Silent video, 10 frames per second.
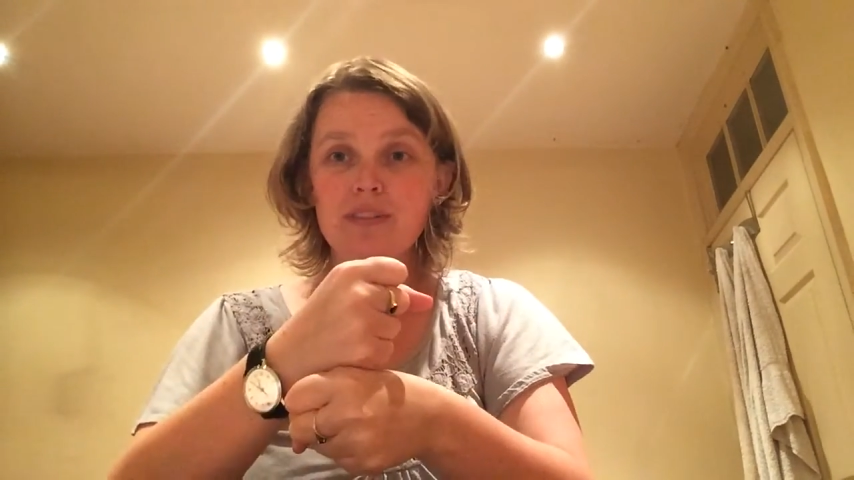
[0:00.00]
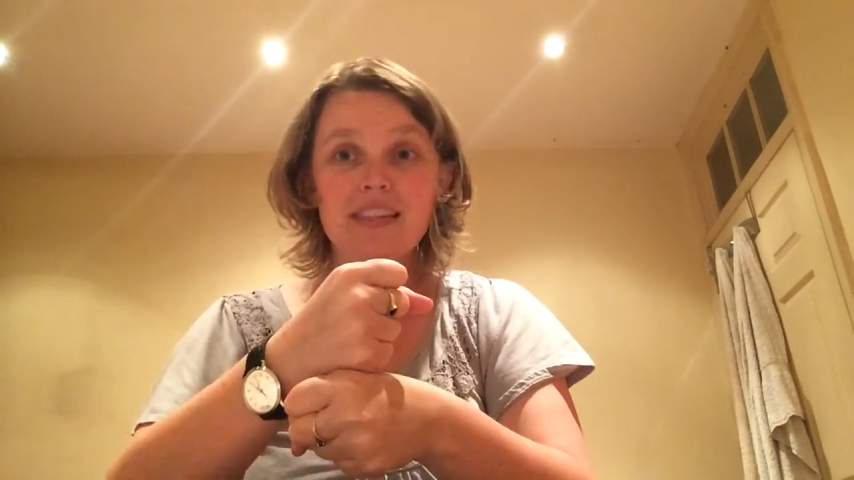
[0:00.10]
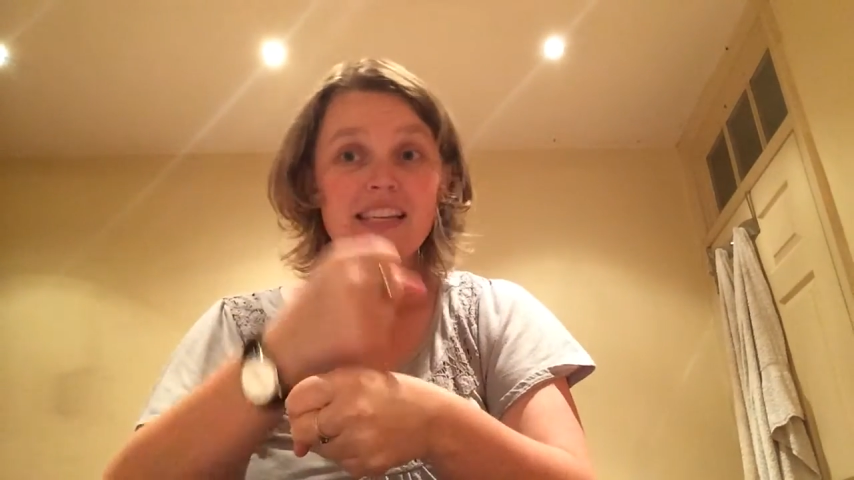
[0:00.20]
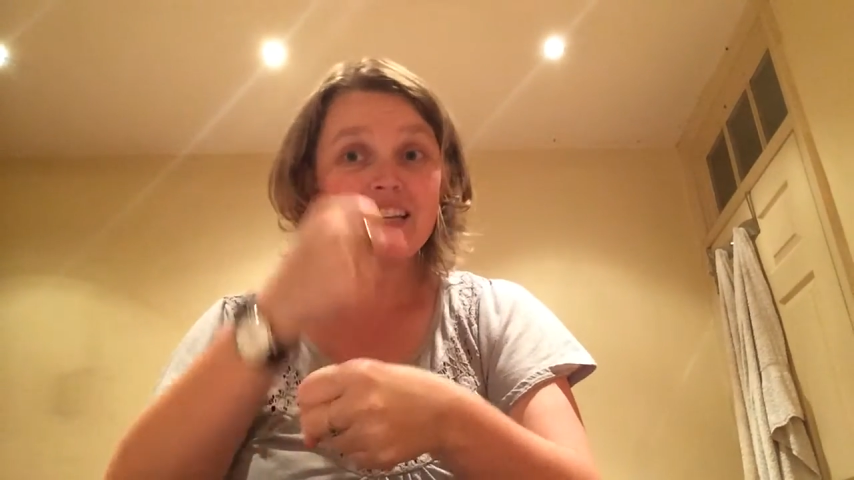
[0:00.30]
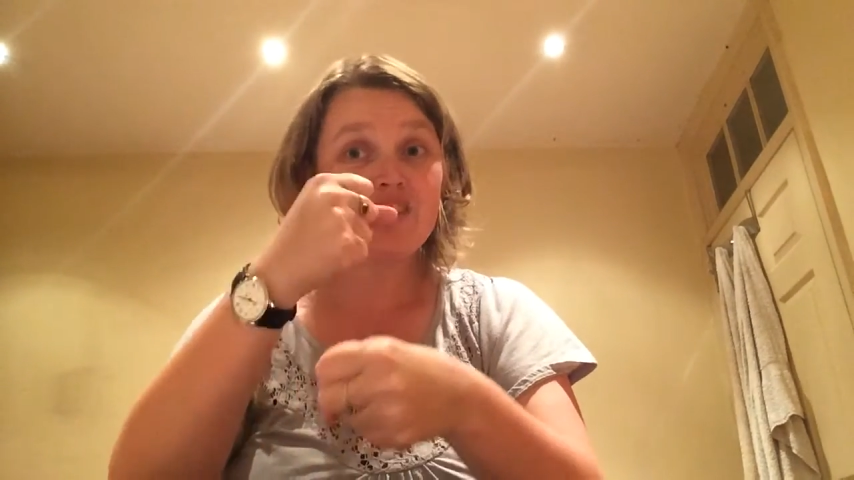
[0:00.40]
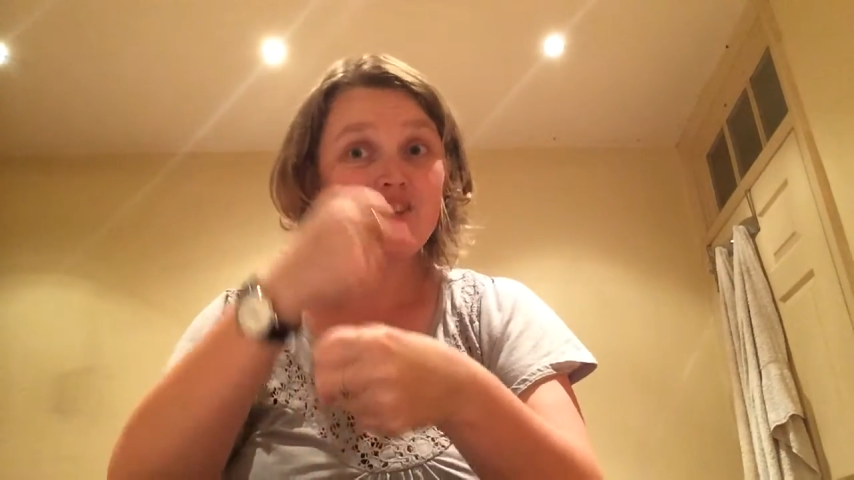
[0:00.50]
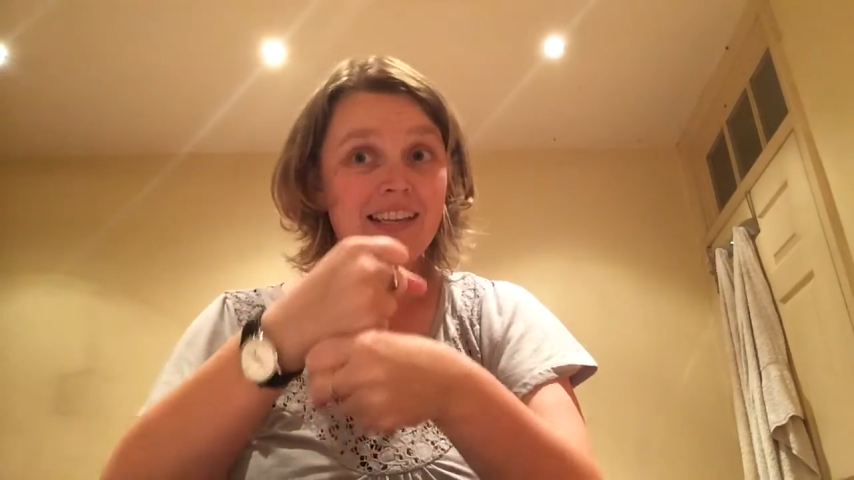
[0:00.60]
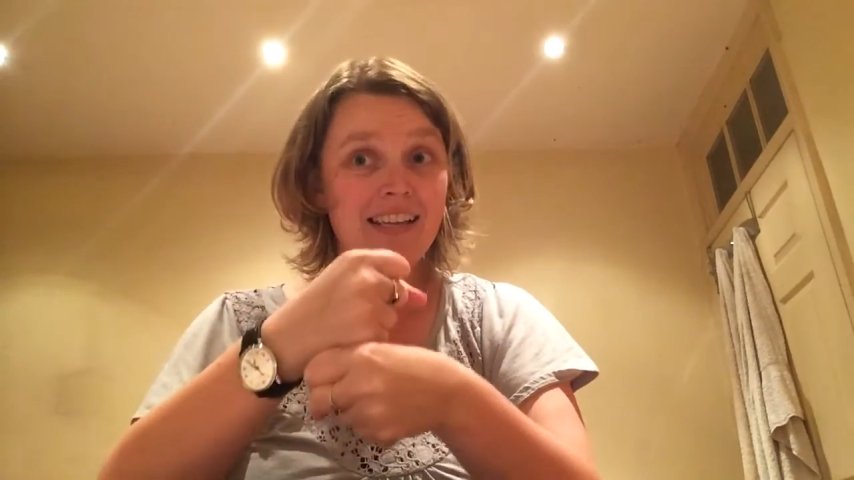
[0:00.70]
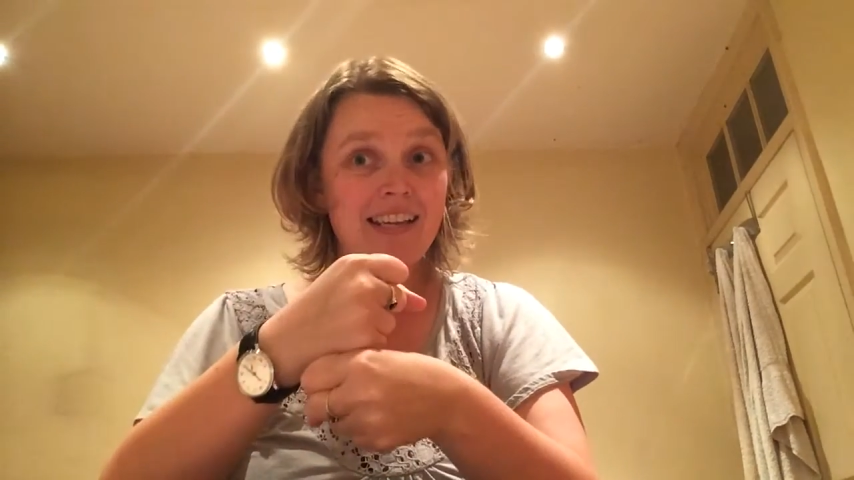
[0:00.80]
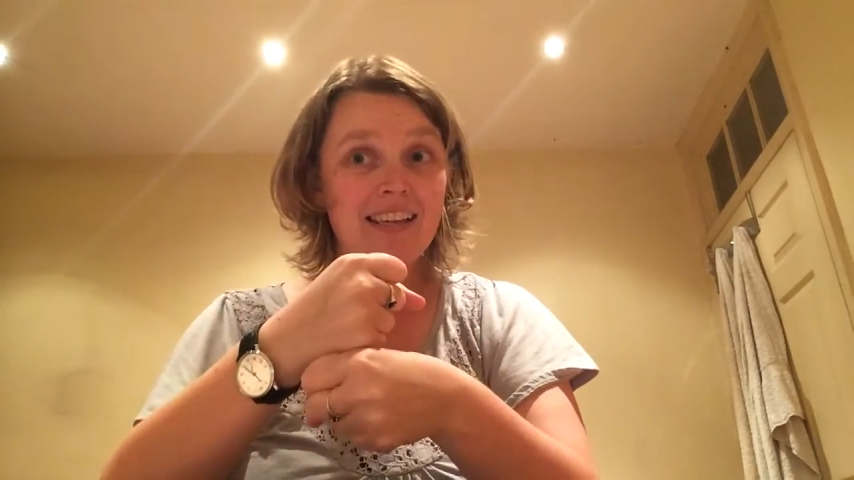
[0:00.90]
is the letter
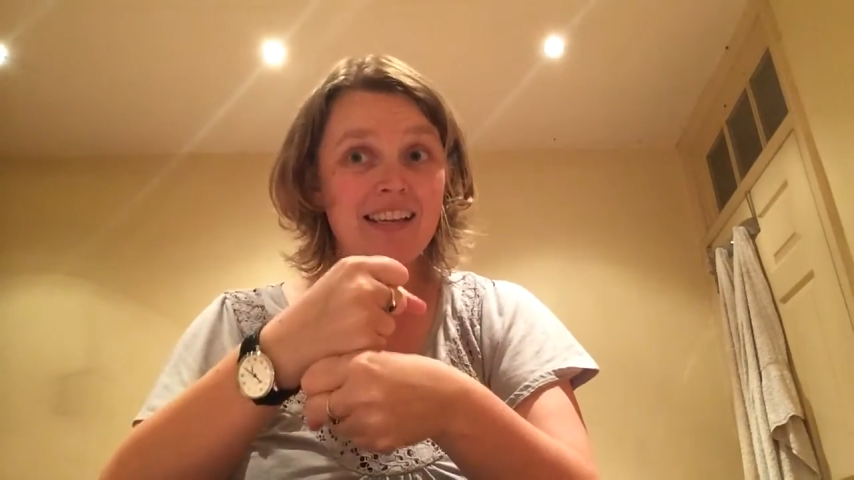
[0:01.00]
G,